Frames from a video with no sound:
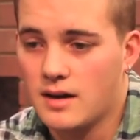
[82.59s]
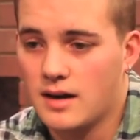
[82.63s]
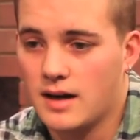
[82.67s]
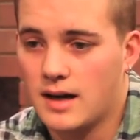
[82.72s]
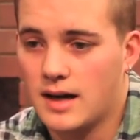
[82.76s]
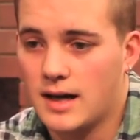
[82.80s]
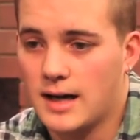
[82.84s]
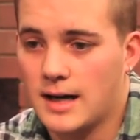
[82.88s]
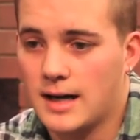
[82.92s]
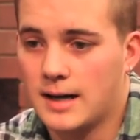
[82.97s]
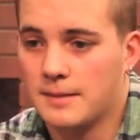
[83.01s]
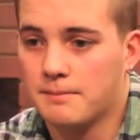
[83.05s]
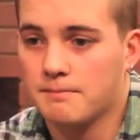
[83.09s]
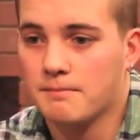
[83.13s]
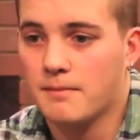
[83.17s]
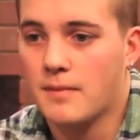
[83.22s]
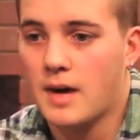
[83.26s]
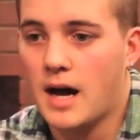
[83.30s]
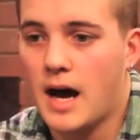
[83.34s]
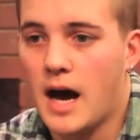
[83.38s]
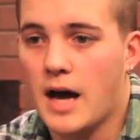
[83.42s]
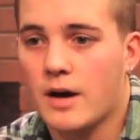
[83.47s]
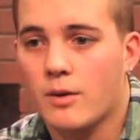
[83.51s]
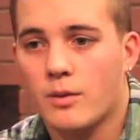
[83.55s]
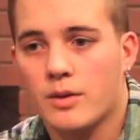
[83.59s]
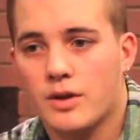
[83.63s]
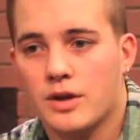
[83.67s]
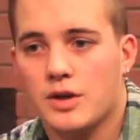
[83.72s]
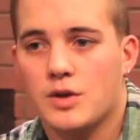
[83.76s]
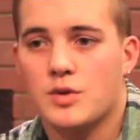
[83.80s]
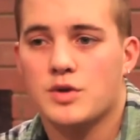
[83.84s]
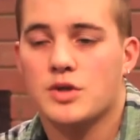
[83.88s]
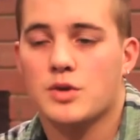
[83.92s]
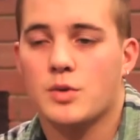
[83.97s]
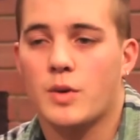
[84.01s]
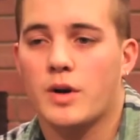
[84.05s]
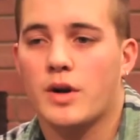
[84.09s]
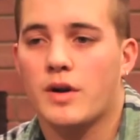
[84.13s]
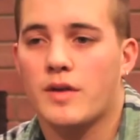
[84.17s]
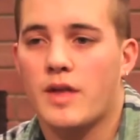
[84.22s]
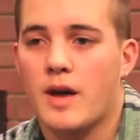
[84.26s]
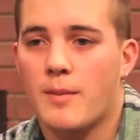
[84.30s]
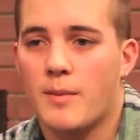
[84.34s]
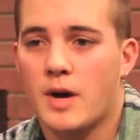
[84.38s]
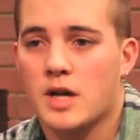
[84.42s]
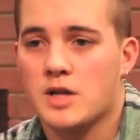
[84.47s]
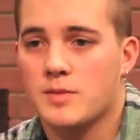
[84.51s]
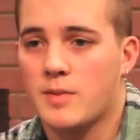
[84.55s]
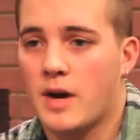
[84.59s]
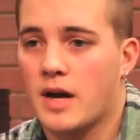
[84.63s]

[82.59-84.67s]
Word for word: Um, I don't really use Twitter that much,